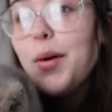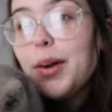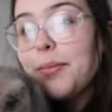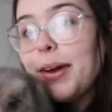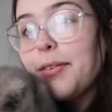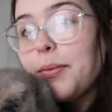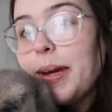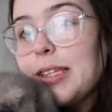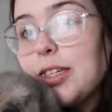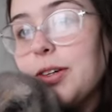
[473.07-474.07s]
with my
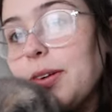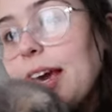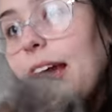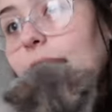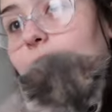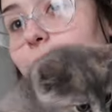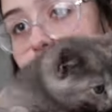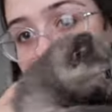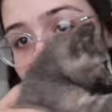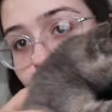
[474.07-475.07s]
roommate's new
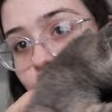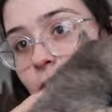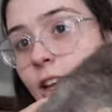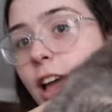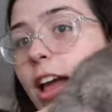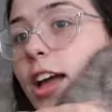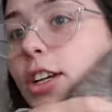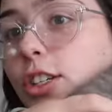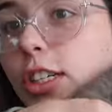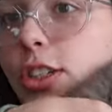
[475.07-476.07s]
kitten.
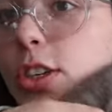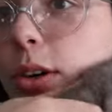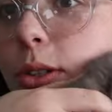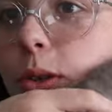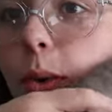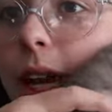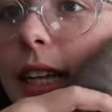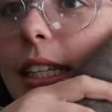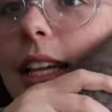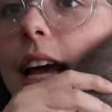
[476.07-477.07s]
She's so
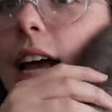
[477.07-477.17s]
sweet.